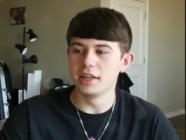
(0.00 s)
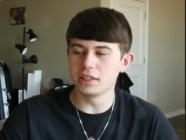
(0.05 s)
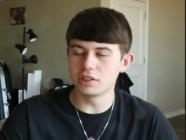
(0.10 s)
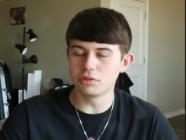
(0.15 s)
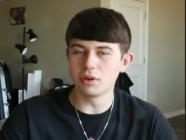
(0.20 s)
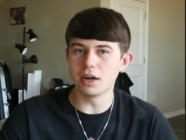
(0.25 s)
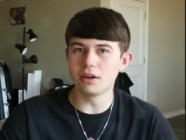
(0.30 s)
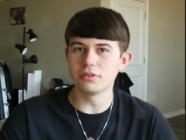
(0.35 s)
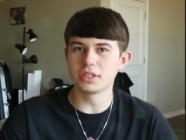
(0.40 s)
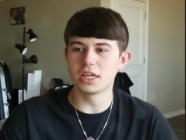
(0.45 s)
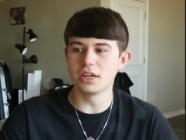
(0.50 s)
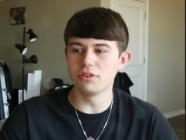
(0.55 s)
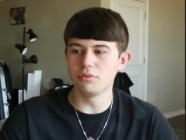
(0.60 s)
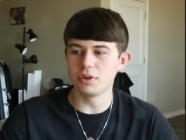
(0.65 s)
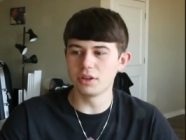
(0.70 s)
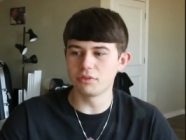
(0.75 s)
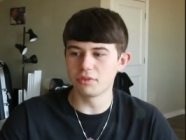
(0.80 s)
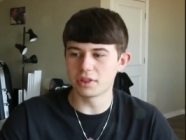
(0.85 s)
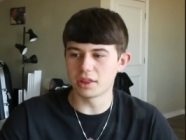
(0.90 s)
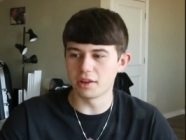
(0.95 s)
this is what I was getting
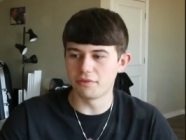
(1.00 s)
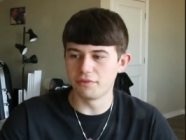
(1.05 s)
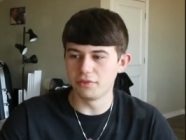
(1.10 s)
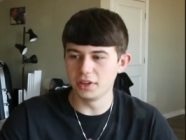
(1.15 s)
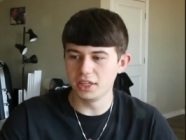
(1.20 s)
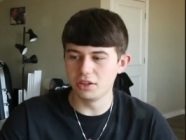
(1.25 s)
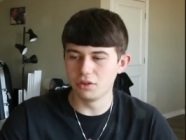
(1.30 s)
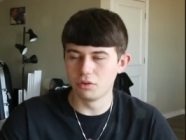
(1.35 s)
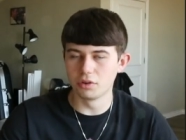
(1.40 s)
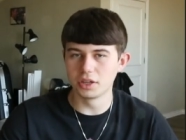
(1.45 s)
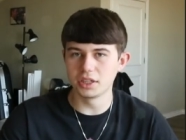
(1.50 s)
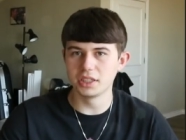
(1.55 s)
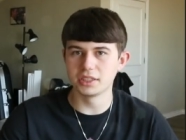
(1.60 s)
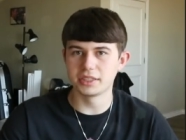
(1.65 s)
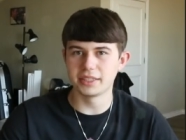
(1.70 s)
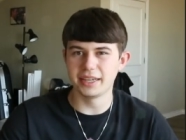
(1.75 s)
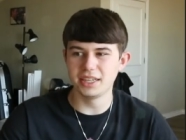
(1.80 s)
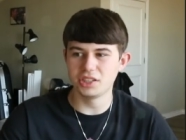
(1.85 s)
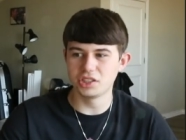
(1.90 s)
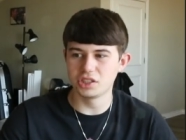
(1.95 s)
with the fleet
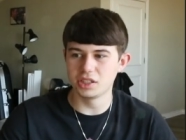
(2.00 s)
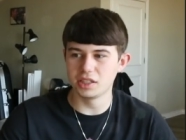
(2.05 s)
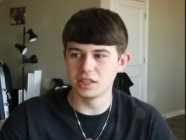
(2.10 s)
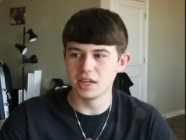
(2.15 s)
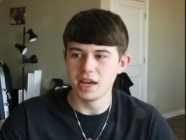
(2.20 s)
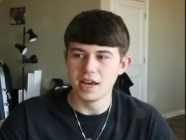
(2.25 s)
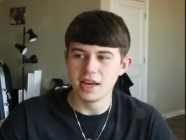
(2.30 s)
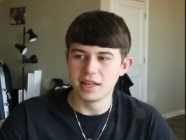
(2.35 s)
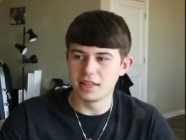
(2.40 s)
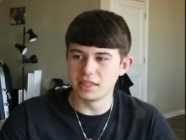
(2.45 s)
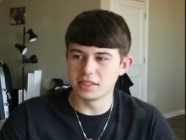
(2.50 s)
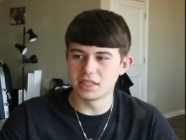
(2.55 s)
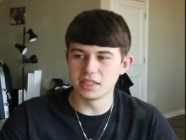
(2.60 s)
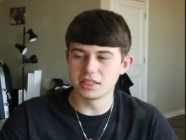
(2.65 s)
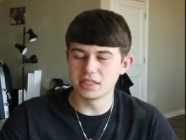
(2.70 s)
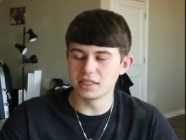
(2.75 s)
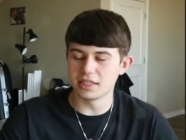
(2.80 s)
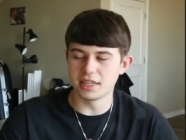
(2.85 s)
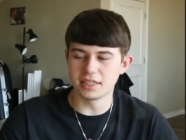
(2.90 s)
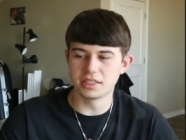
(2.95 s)
orientation. This
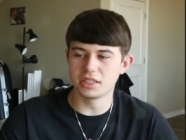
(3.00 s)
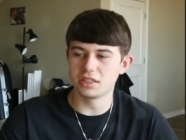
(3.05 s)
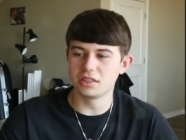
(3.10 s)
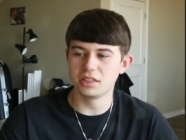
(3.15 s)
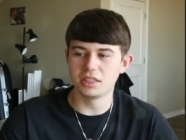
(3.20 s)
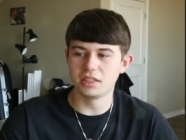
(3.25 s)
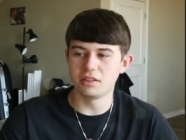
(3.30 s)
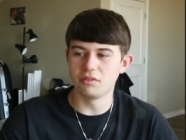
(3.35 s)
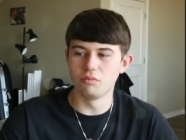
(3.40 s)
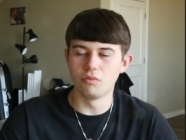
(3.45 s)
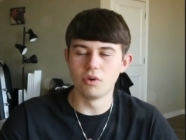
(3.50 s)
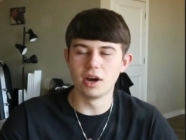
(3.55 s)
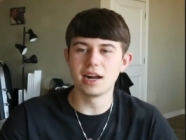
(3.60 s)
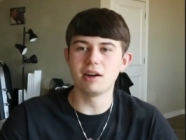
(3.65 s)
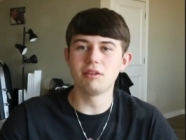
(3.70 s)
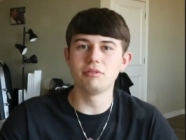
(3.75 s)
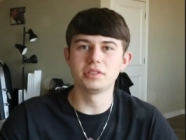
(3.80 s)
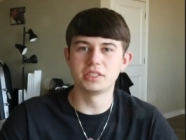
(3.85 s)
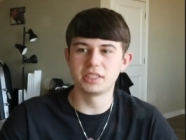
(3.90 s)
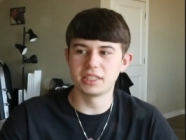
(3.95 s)
isn't necessarily what
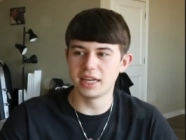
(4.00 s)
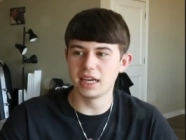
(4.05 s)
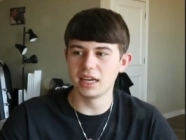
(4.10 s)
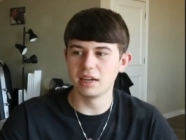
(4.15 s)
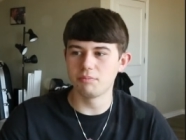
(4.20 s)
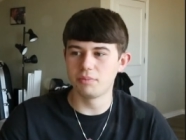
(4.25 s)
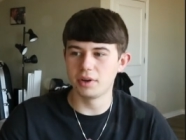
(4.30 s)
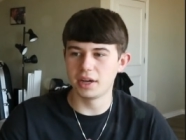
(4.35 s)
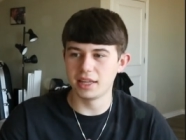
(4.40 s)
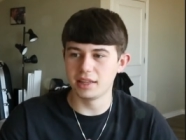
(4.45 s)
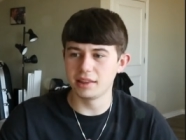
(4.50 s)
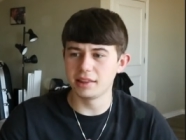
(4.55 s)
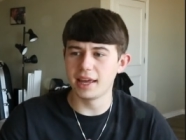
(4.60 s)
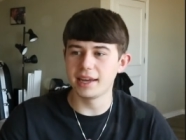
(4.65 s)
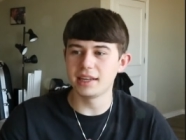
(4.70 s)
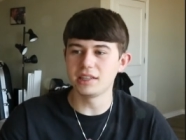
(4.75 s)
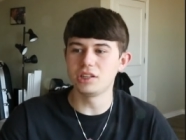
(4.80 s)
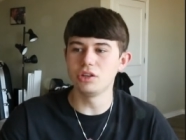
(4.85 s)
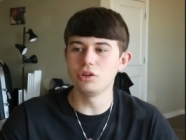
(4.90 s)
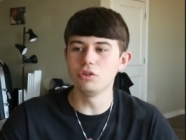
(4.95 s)
I was saying, but
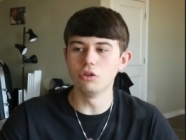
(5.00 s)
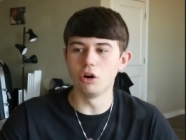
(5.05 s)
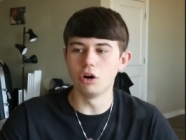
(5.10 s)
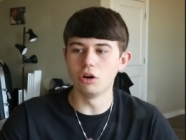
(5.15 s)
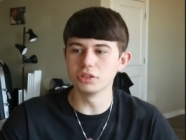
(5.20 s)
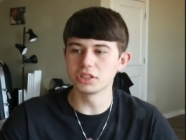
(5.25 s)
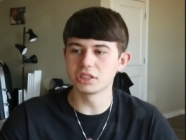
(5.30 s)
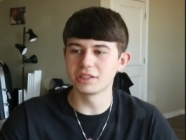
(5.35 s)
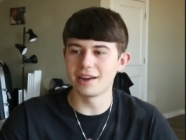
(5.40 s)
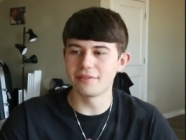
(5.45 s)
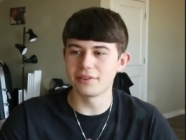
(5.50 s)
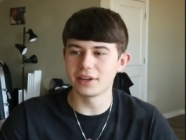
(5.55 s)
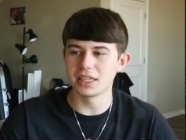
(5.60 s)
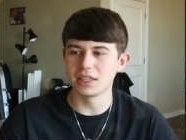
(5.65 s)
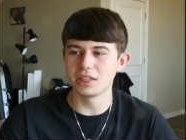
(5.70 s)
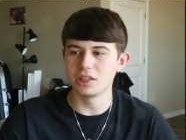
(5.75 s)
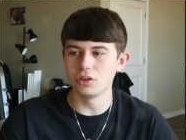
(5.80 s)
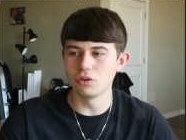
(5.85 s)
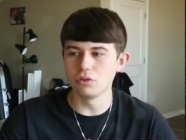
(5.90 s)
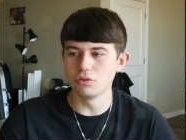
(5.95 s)
they do also have a
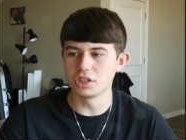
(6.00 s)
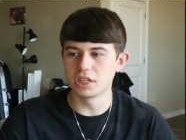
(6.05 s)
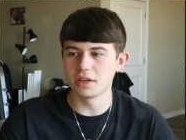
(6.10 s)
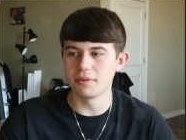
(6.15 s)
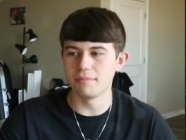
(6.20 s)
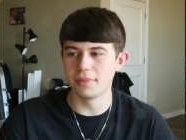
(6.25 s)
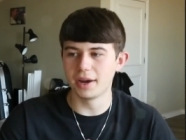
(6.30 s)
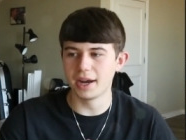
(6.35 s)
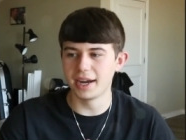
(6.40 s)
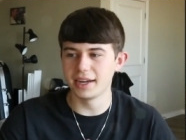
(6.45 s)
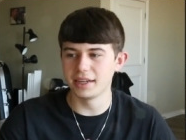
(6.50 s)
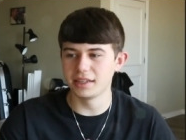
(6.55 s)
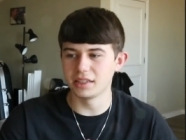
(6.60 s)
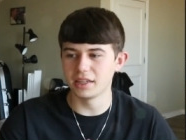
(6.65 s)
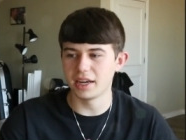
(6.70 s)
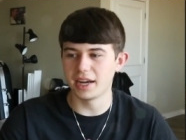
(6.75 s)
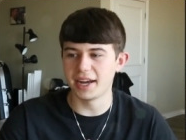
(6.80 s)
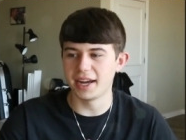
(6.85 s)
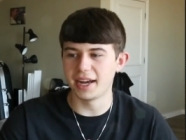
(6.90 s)
huge combined